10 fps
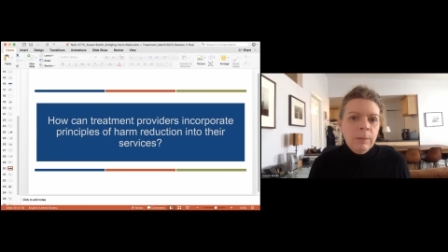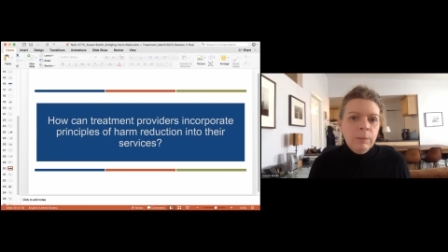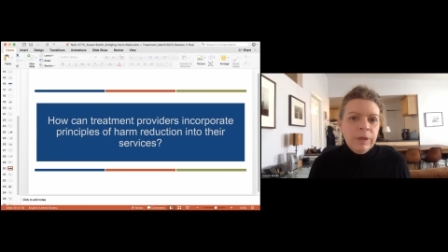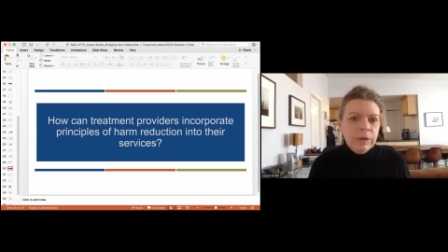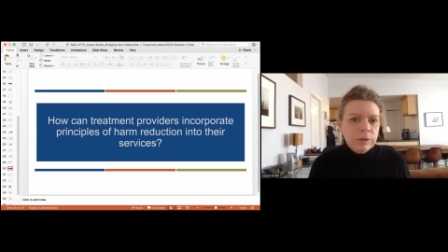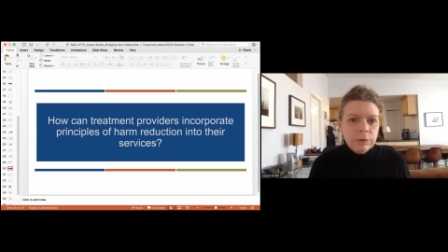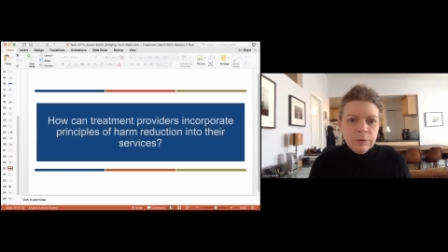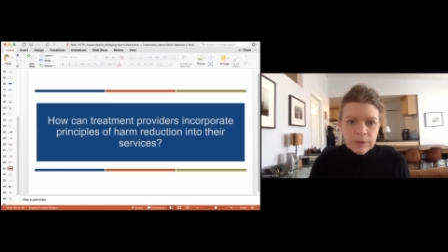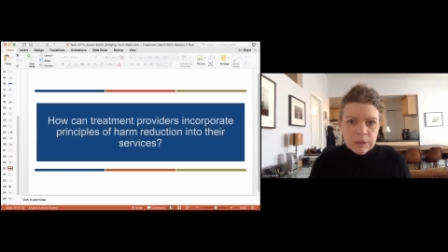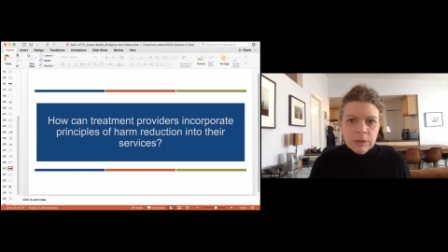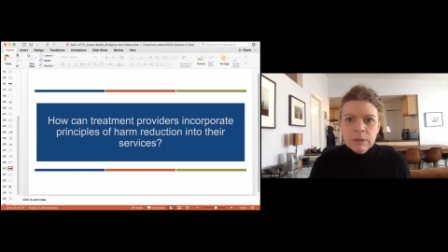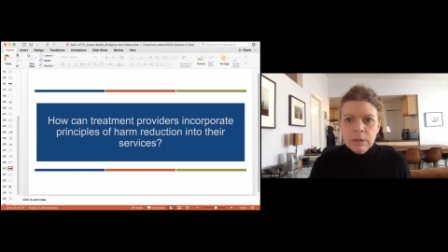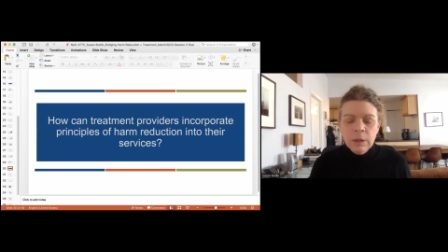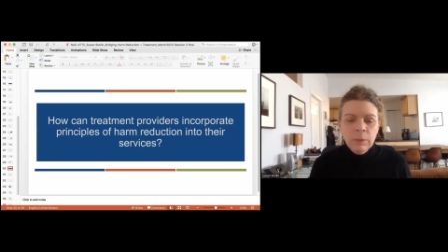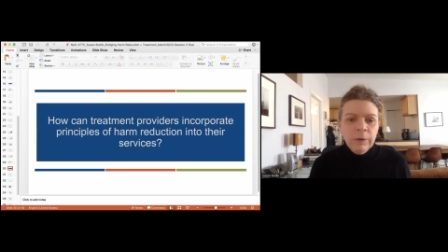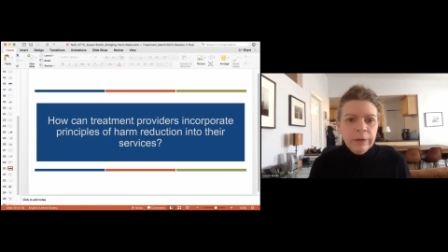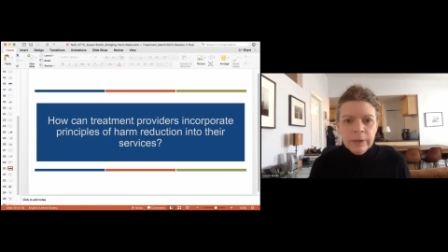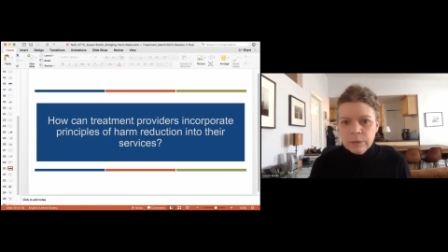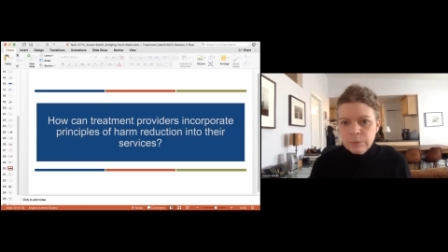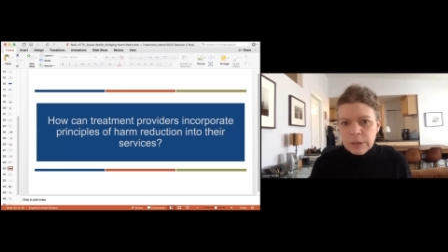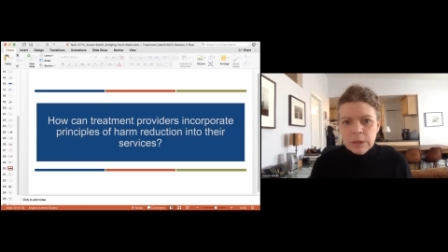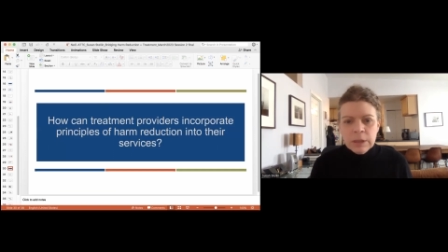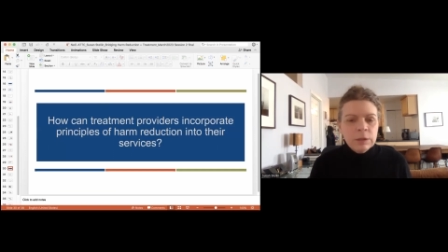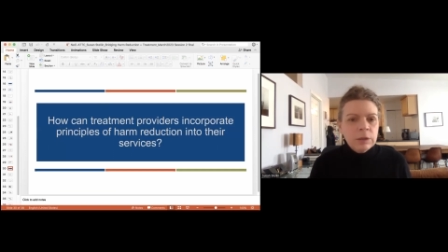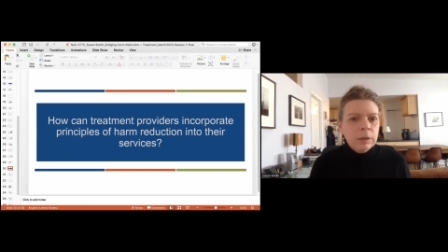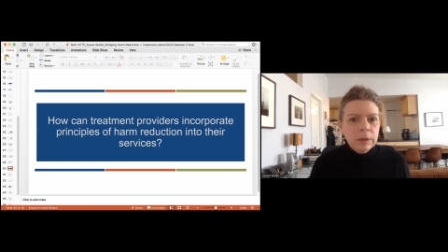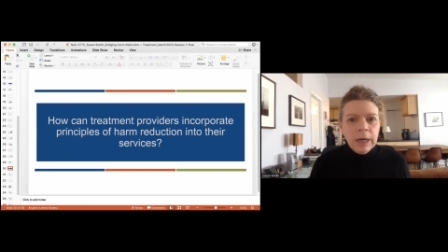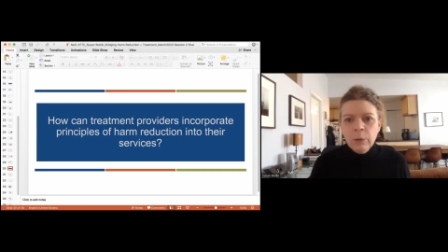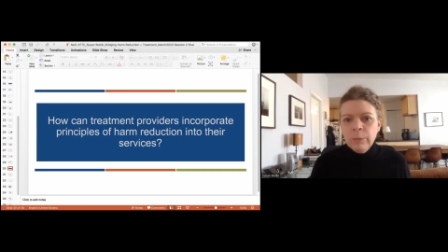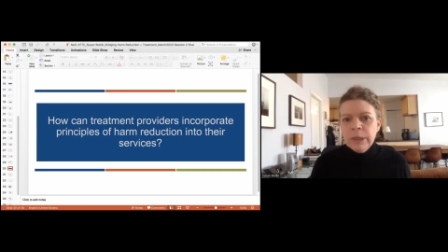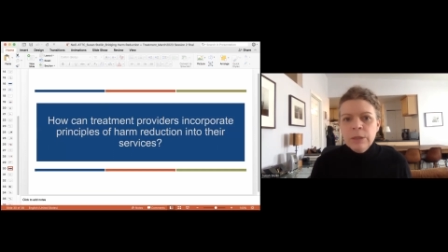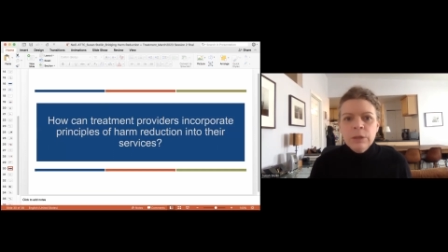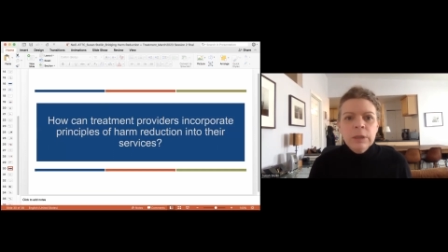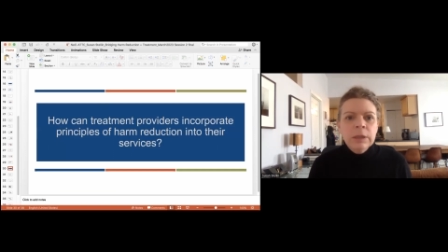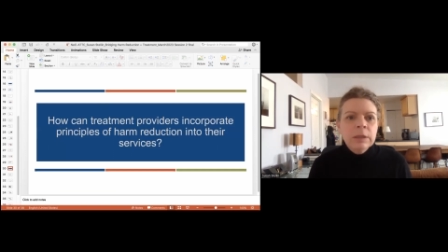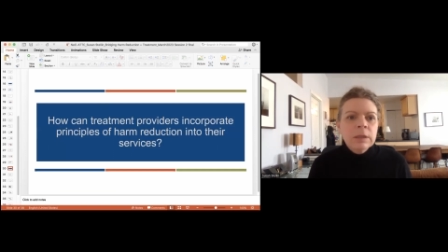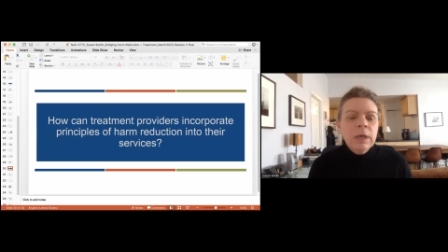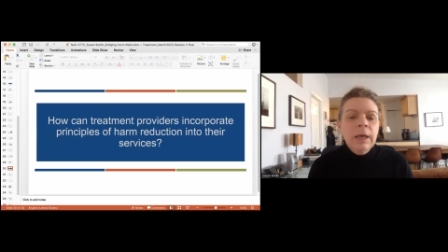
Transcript: with the services, whether that's residential or outpatient,